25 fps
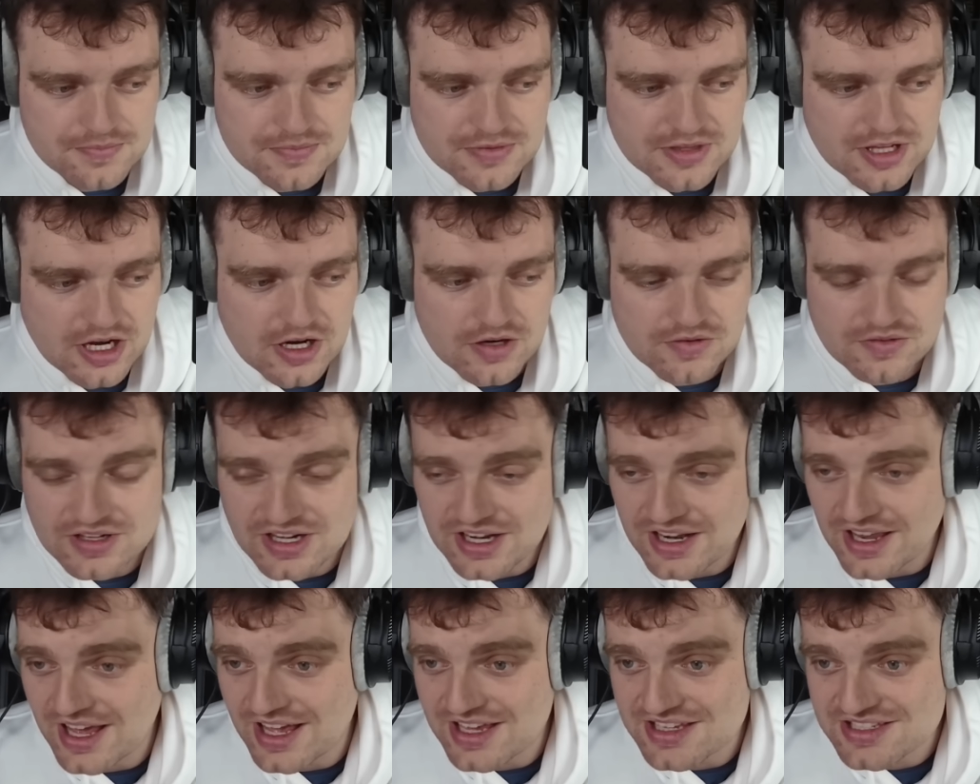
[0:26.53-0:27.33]
over the
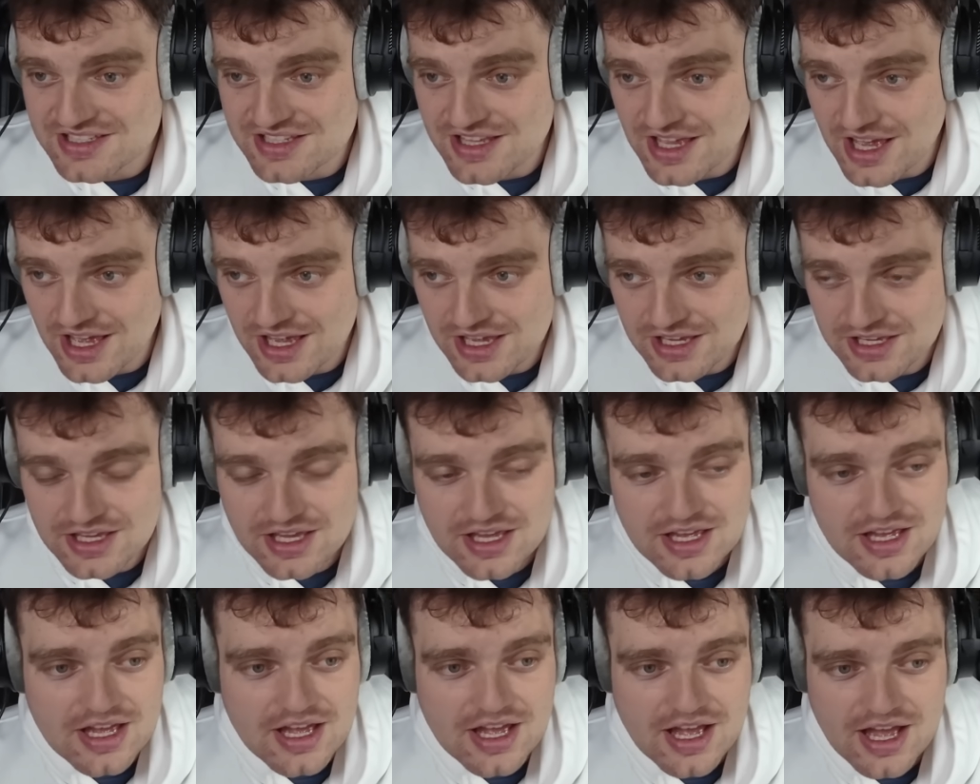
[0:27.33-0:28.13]
last day,
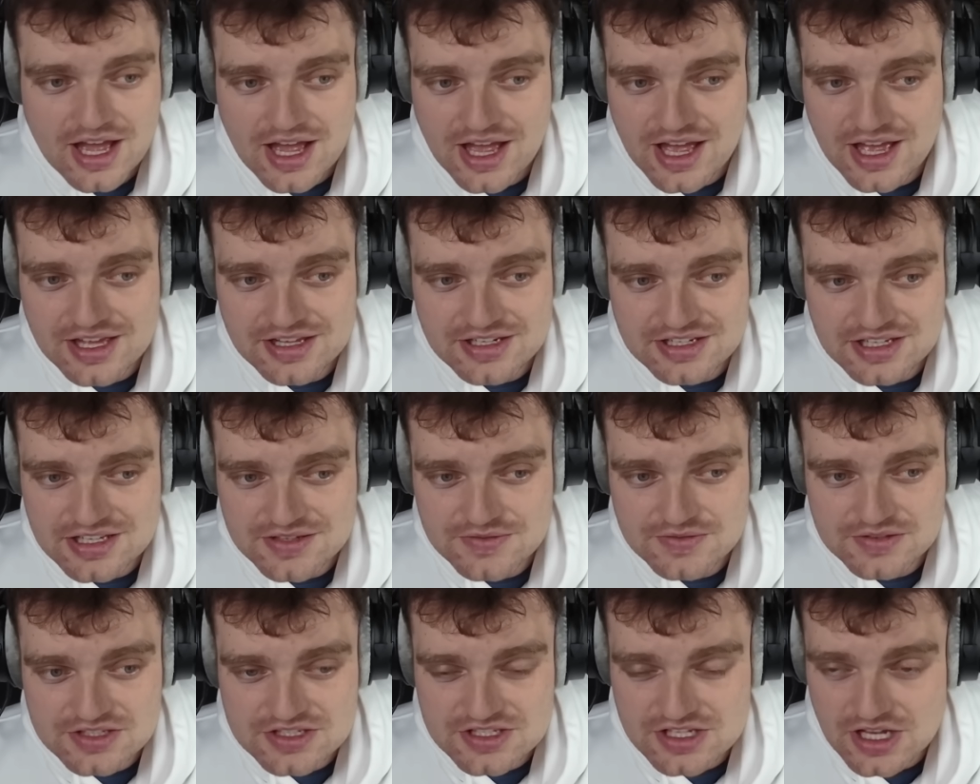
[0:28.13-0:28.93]
and
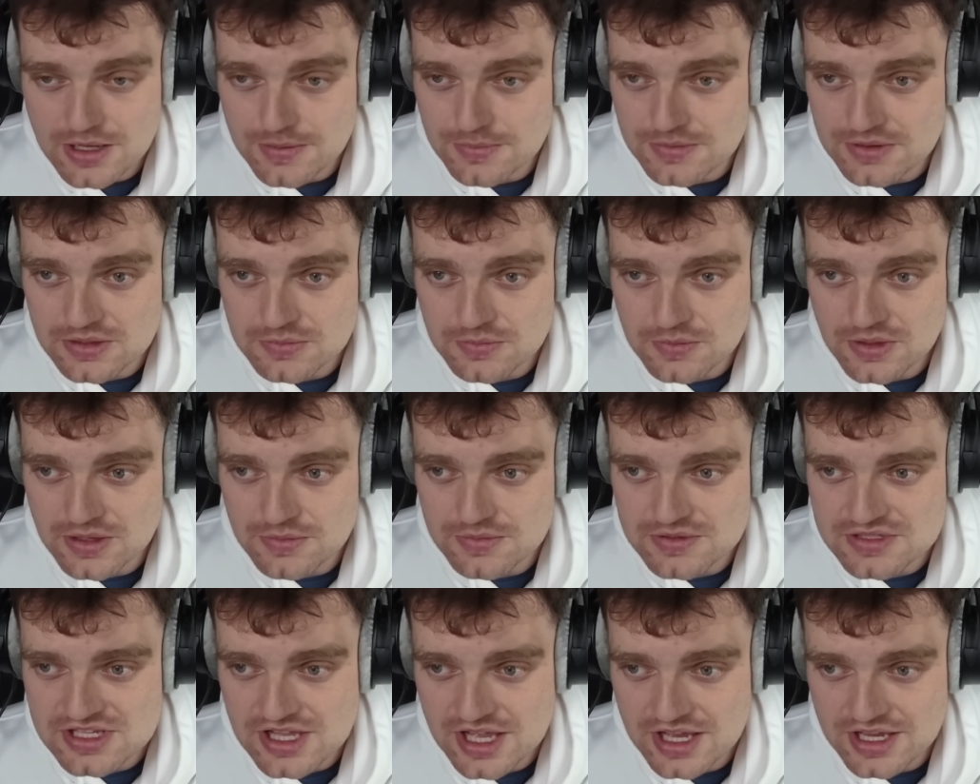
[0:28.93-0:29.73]
even some of them where it
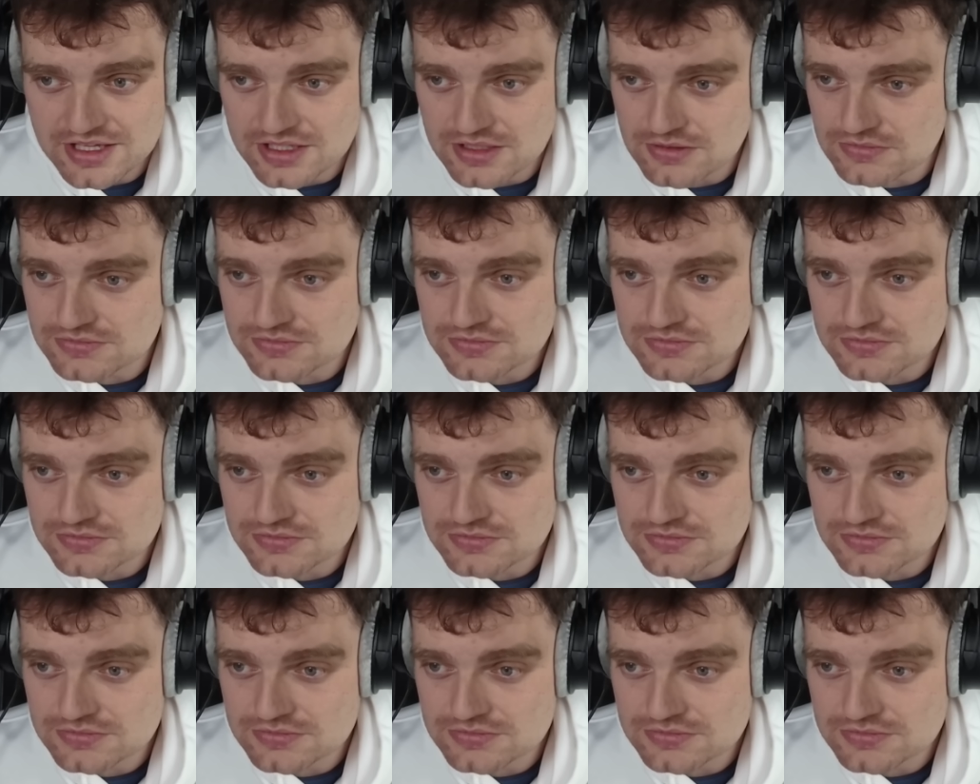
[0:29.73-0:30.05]
was like,